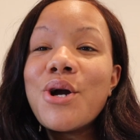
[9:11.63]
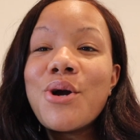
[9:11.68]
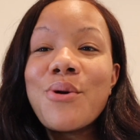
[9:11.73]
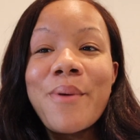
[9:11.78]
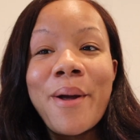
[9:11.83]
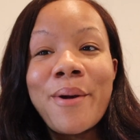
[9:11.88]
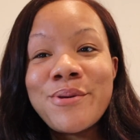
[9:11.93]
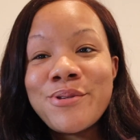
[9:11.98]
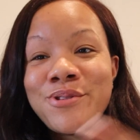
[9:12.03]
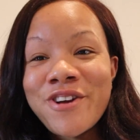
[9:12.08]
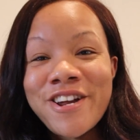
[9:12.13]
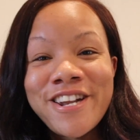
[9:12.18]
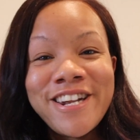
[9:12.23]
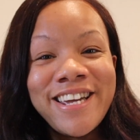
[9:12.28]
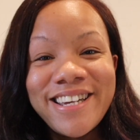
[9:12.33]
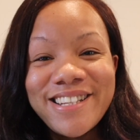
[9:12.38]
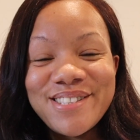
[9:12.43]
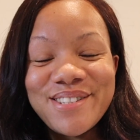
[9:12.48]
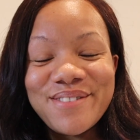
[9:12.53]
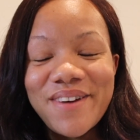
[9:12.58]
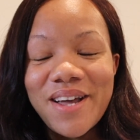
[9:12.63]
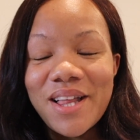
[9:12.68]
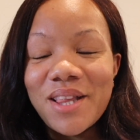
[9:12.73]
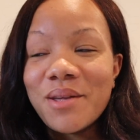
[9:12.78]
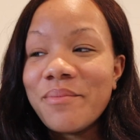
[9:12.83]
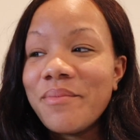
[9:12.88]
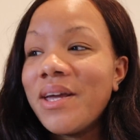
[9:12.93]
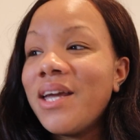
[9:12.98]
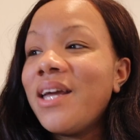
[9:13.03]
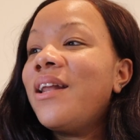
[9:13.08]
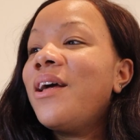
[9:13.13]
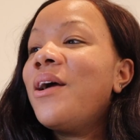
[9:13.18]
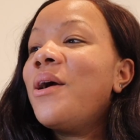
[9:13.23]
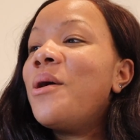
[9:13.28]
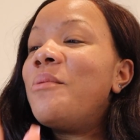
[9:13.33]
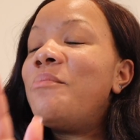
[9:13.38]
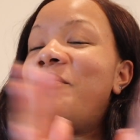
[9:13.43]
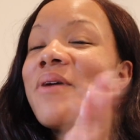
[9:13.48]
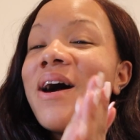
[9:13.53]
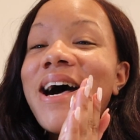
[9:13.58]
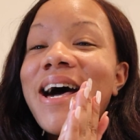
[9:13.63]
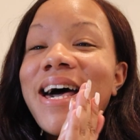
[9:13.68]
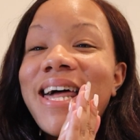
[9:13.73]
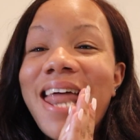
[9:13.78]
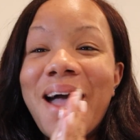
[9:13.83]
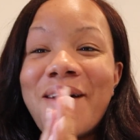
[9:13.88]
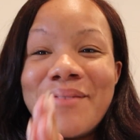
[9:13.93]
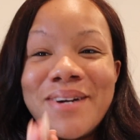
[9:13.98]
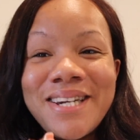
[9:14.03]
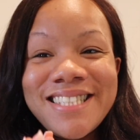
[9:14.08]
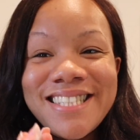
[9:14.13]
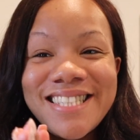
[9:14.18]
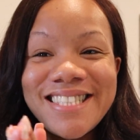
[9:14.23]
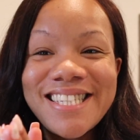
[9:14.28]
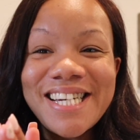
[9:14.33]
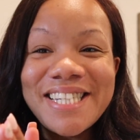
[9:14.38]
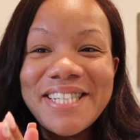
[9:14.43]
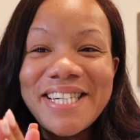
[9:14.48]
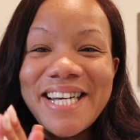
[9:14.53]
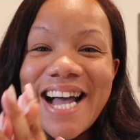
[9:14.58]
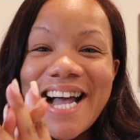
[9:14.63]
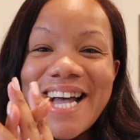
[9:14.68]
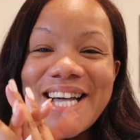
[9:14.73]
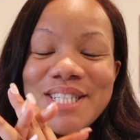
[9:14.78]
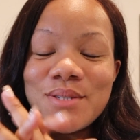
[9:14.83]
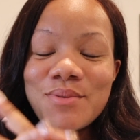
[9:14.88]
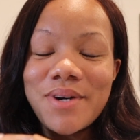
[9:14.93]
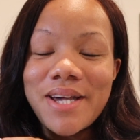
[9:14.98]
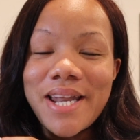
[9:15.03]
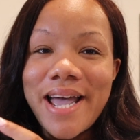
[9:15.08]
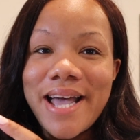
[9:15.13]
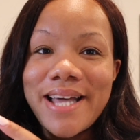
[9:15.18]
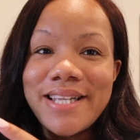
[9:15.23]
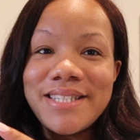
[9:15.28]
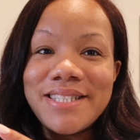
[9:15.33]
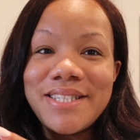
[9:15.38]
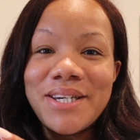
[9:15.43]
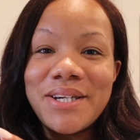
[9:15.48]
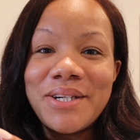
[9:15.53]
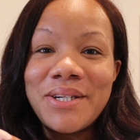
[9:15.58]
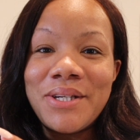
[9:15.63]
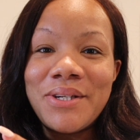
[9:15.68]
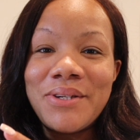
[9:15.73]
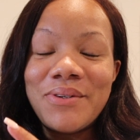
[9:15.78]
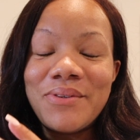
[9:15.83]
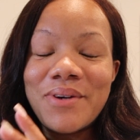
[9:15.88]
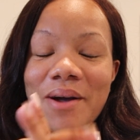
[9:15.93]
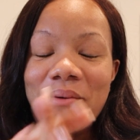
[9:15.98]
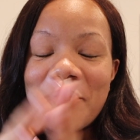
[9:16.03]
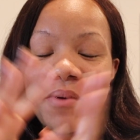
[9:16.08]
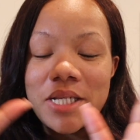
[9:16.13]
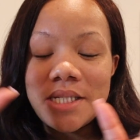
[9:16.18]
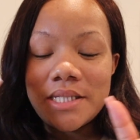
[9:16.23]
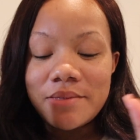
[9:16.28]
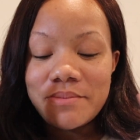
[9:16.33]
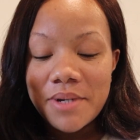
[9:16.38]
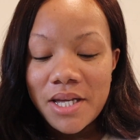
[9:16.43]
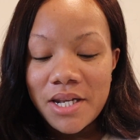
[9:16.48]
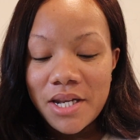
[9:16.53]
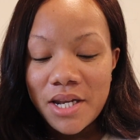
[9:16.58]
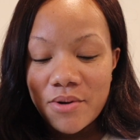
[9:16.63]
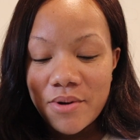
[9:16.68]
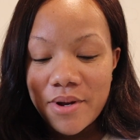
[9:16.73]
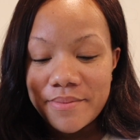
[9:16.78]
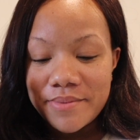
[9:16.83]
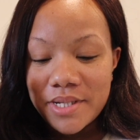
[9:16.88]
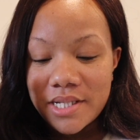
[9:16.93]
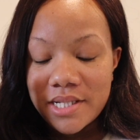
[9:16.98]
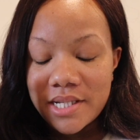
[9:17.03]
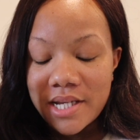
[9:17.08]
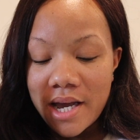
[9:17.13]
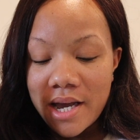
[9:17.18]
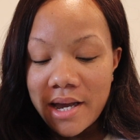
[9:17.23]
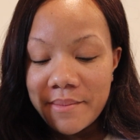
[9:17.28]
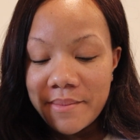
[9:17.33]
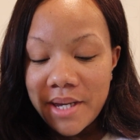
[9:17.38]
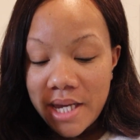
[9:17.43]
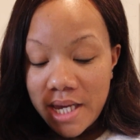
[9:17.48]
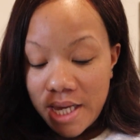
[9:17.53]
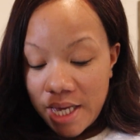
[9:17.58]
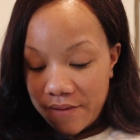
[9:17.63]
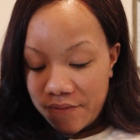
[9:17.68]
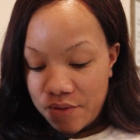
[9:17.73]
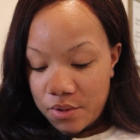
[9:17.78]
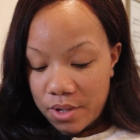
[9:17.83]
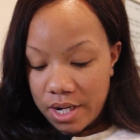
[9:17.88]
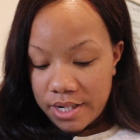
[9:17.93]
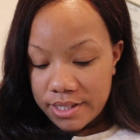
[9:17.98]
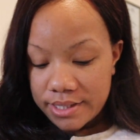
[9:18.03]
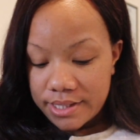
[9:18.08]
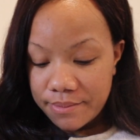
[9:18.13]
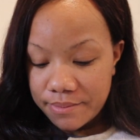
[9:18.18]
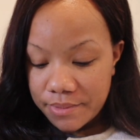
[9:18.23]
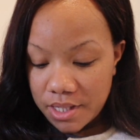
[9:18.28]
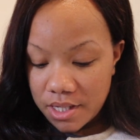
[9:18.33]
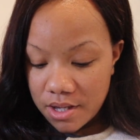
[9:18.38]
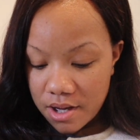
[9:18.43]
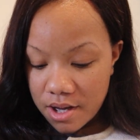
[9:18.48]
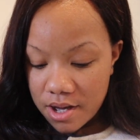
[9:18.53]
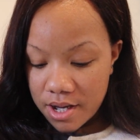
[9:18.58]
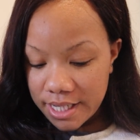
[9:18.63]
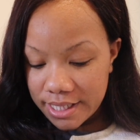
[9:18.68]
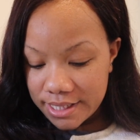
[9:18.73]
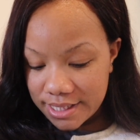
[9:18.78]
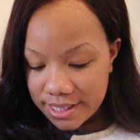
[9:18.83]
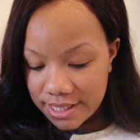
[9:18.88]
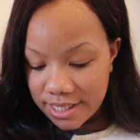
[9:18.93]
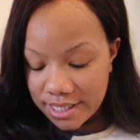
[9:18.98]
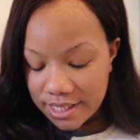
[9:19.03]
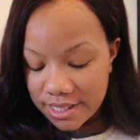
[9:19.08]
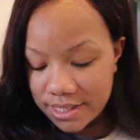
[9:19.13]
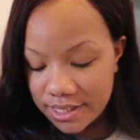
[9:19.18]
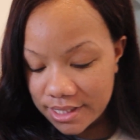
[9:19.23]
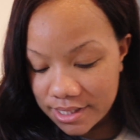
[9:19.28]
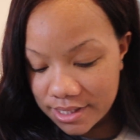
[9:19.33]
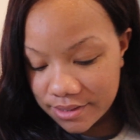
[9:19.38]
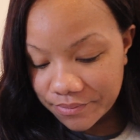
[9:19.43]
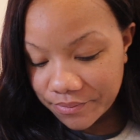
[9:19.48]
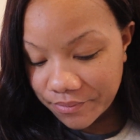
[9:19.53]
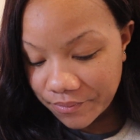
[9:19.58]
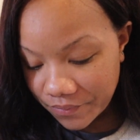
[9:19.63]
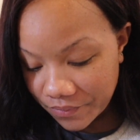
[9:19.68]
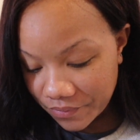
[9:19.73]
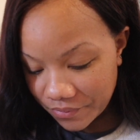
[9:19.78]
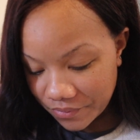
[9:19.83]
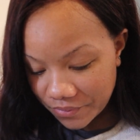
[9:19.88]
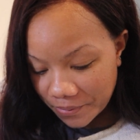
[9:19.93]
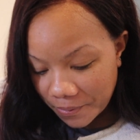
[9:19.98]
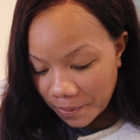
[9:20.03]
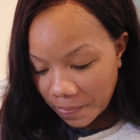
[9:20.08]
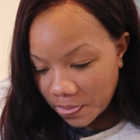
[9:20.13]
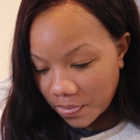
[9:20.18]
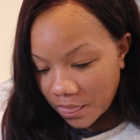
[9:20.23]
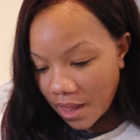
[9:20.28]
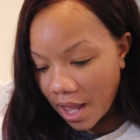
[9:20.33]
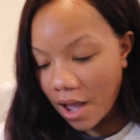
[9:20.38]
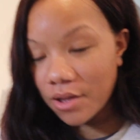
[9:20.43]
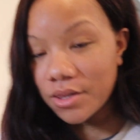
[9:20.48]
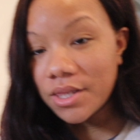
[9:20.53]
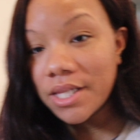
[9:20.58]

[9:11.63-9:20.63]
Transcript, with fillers: around training and development, but I wanted to tell you guys what I had to tell you. I wanted some uninterrupted time. If you hear something, y'all, it's this. I'll